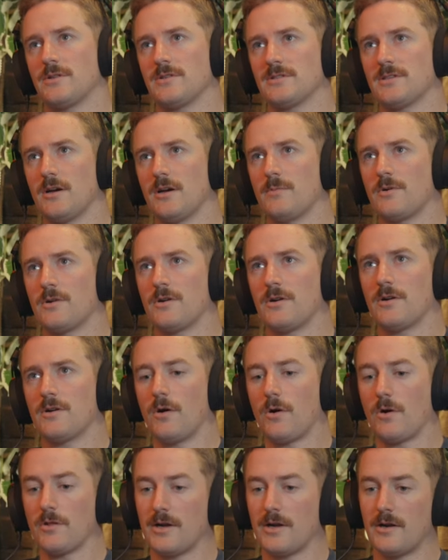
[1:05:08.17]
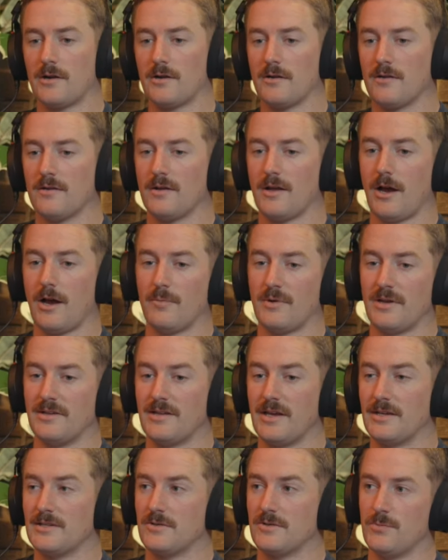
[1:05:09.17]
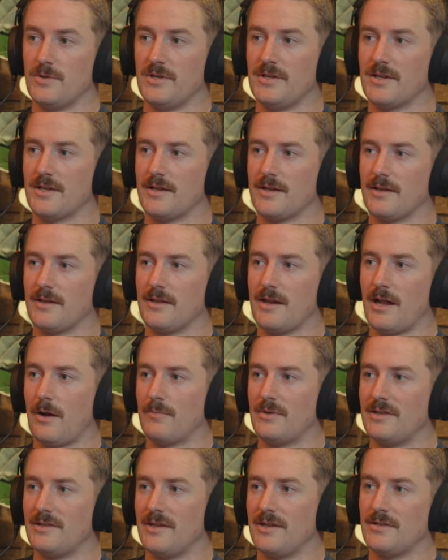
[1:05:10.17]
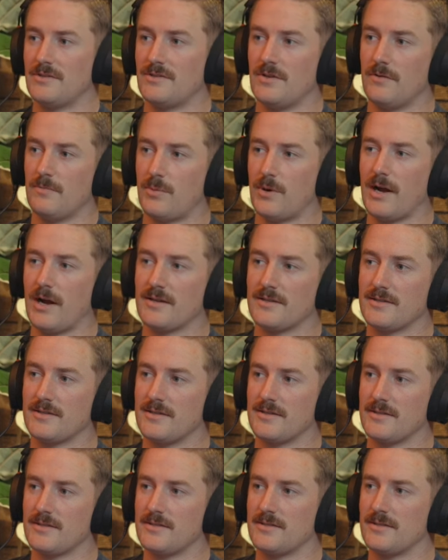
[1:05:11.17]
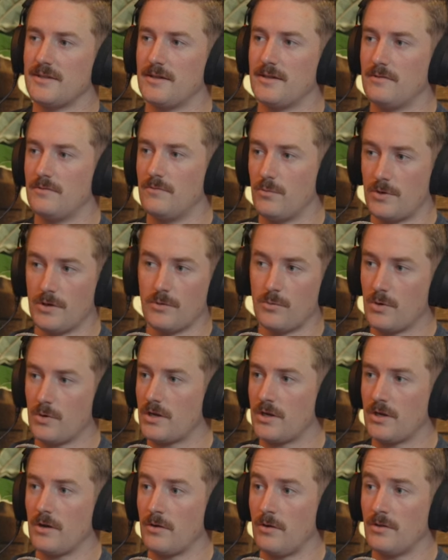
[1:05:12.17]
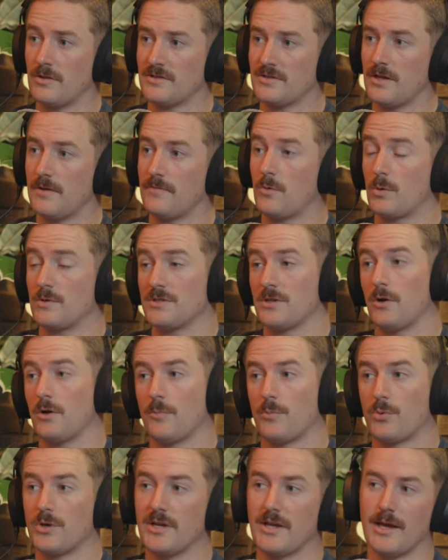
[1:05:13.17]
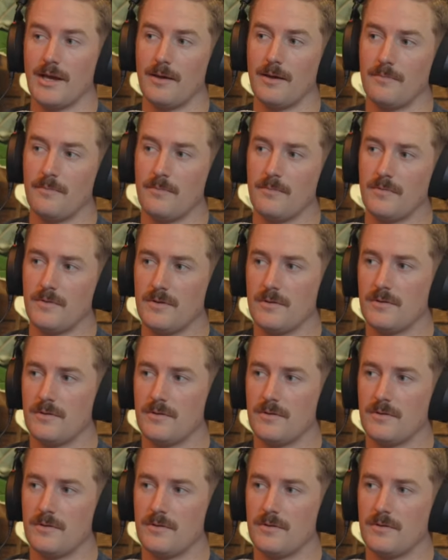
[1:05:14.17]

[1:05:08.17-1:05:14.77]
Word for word: throughout the summer are there? How many days a week? And then, how many days do you have practices eh, where you're working on all this stuff? Or is it all pregame?